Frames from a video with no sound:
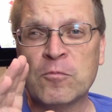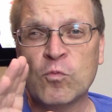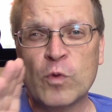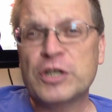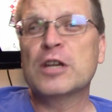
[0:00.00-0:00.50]

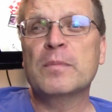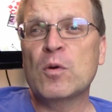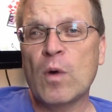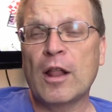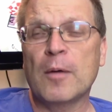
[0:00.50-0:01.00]
wishing me
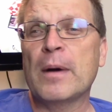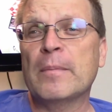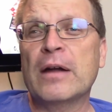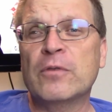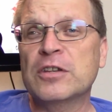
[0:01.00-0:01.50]
well about
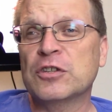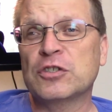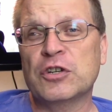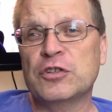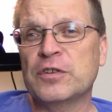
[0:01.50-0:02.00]
my recent
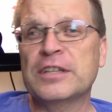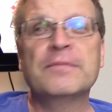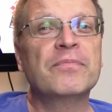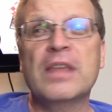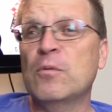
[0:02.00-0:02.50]

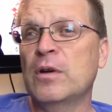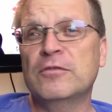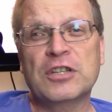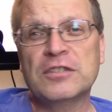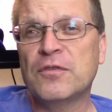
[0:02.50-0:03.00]
surgeries. They went
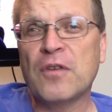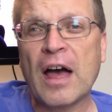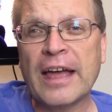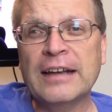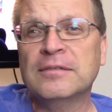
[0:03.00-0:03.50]
just
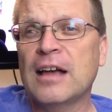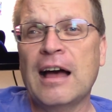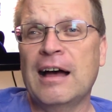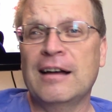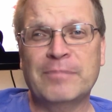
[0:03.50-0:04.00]
fine.
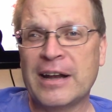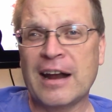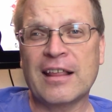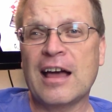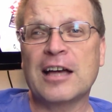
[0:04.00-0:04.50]
Been
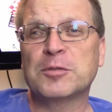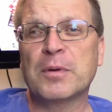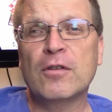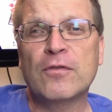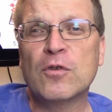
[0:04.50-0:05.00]
out of the
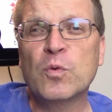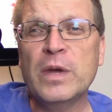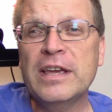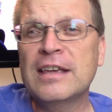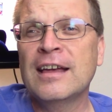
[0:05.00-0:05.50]
hospital for a
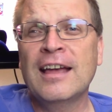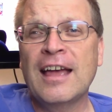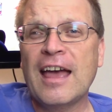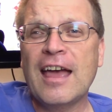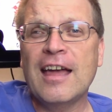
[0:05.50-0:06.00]
week
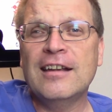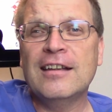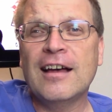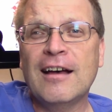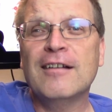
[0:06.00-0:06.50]

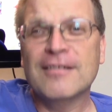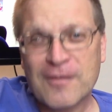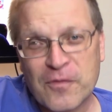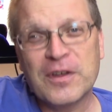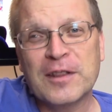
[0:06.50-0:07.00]
and
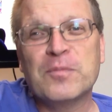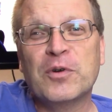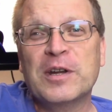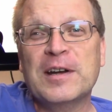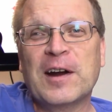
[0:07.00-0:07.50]
feeling
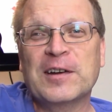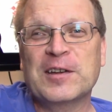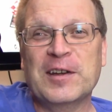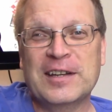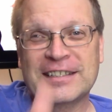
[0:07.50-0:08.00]
pretty darn
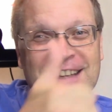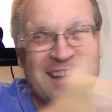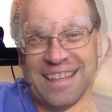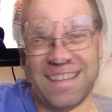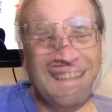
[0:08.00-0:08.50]
good.
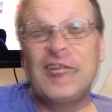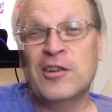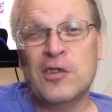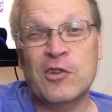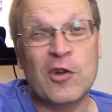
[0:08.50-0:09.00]

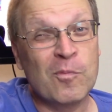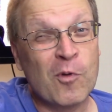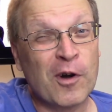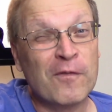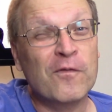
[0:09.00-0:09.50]
No
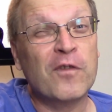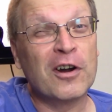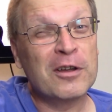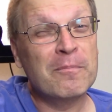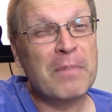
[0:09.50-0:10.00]
more
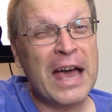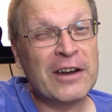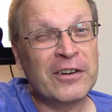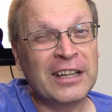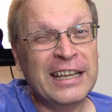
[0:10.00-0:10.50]
Varda
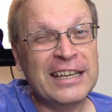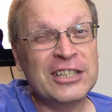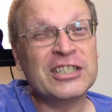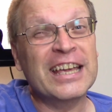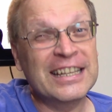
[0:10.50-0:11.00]
battery
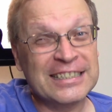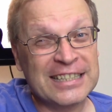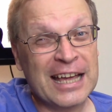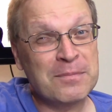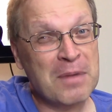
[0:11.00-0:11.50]
leakage
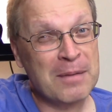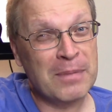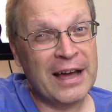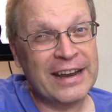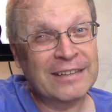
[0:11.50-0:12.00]
inside my
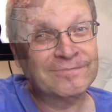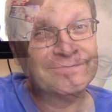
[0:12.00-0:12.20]
body.